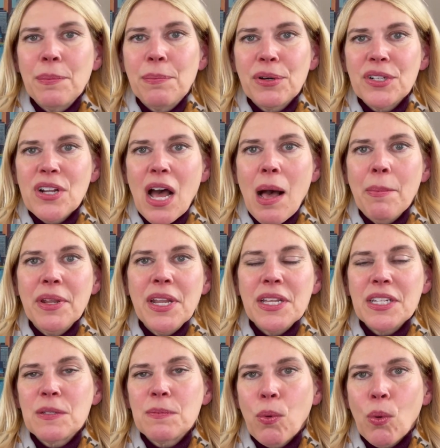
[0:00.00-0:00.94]

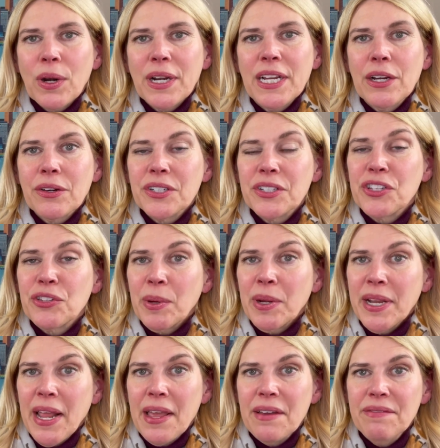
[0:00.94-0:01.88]
predominant sport here is
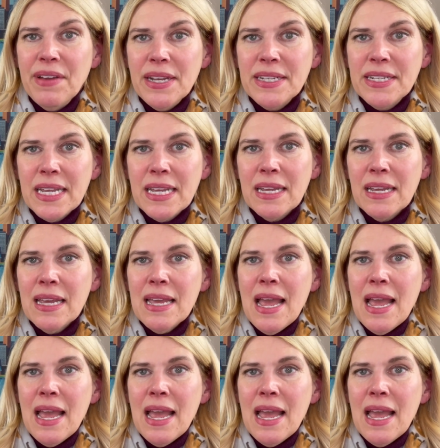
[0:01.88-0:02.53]
3-day eventing,